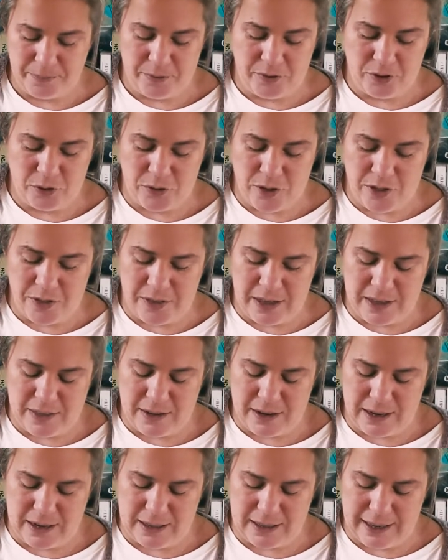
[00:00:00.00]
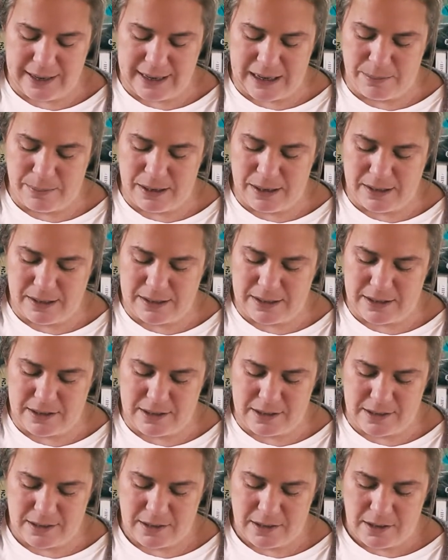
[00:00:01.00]
So the thing that I like about
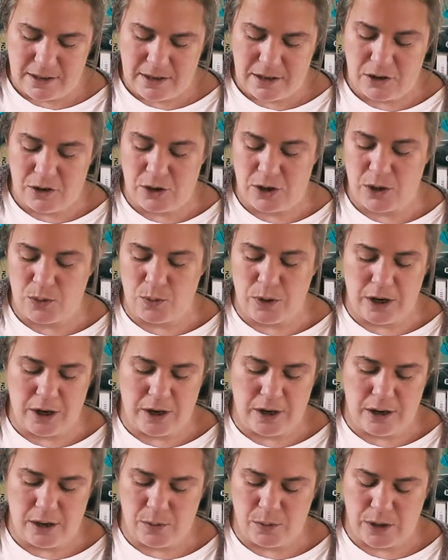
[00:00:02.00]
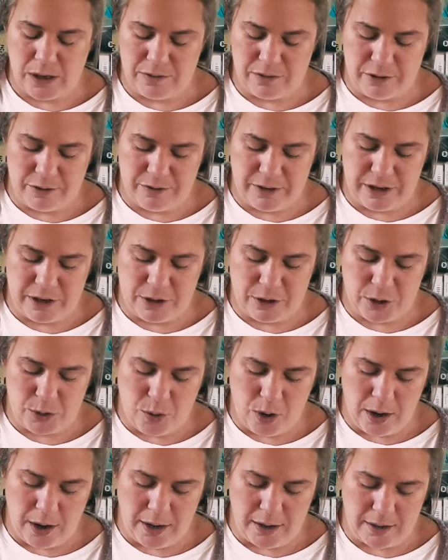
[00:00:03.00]
this, and you can wear it on whatever finger you
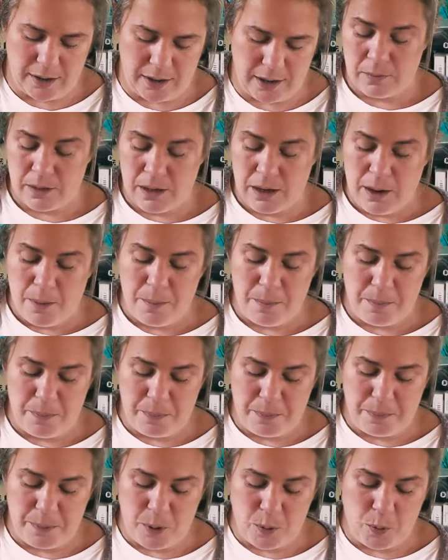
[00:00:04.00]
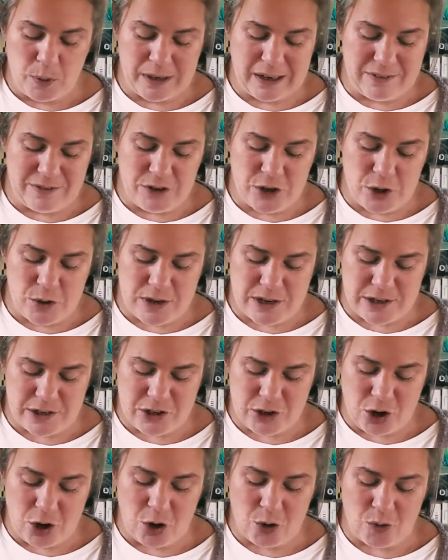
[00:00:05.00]
want, but what I've
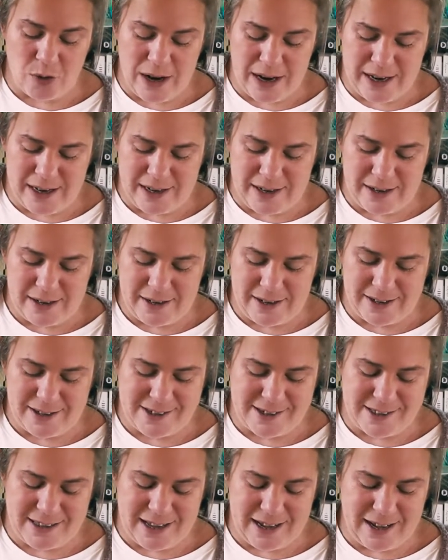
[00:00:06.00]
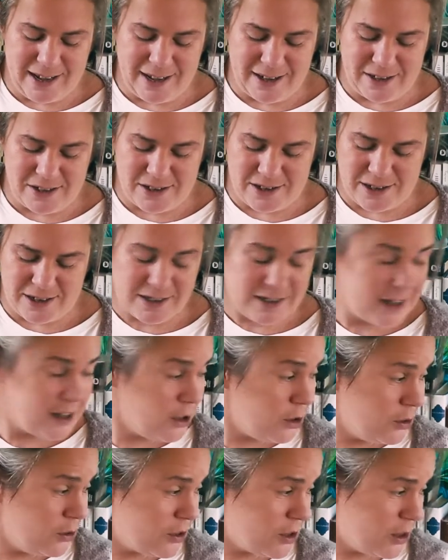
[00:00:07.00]
noticed already is that, because I
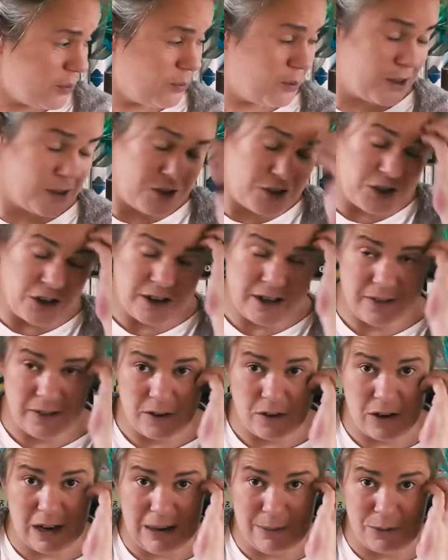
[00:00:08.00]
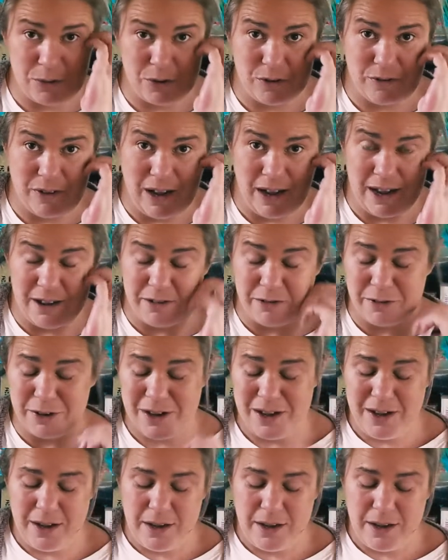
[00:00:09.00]
used it when starting the Gramps Revive,